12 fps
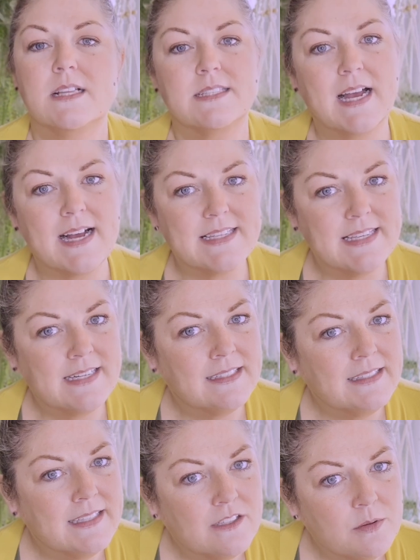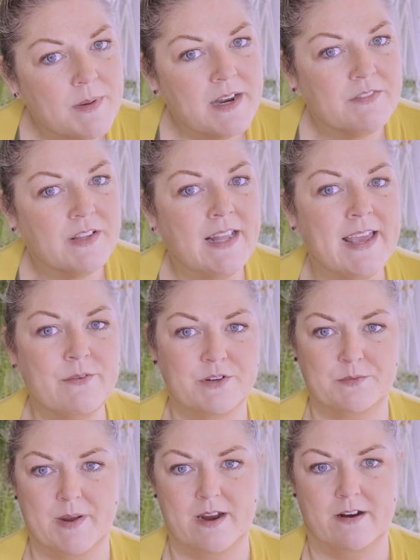Toss in a little bit of a
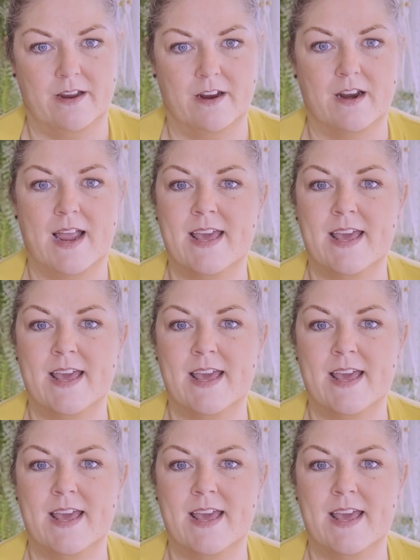language barrier,